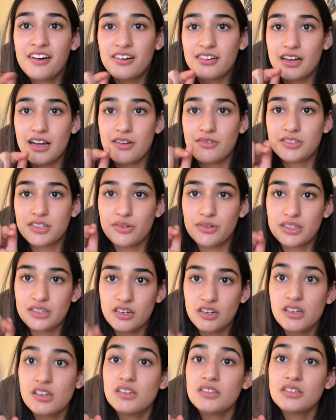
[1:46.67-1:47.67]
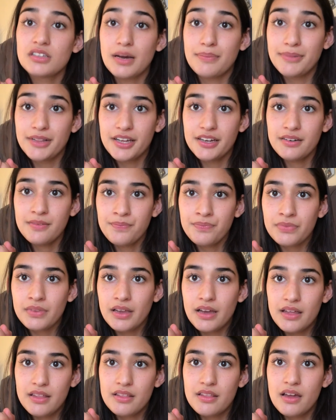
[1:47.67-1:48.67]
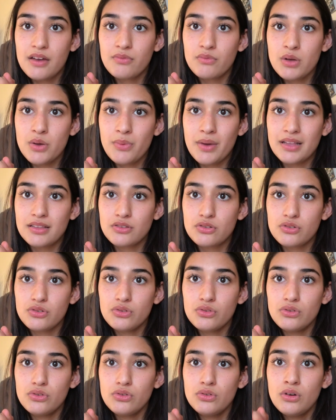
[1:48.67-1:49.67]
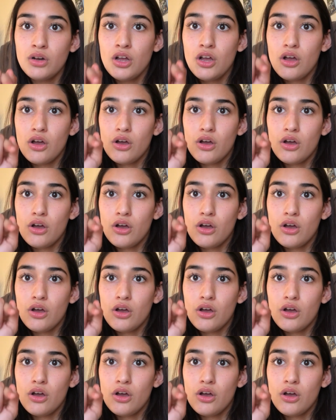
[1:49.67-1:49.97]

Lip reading: Okay, so we started in Dublin, and then we went to